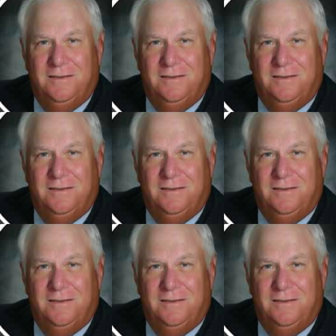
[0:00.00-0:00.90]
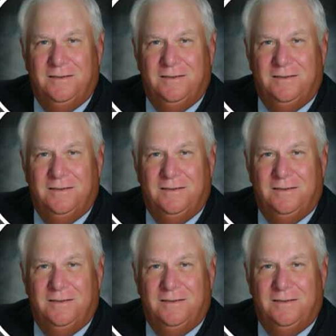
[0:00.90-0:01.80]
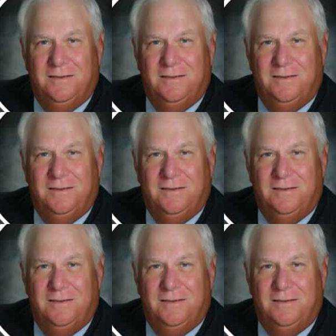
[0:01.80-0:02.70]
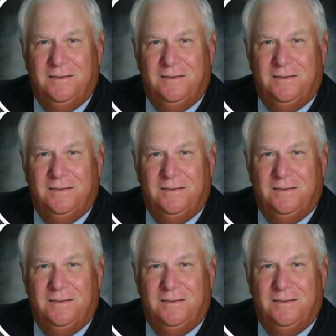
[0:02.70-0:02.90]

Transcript: The face doesn't move, so there is nothing to read.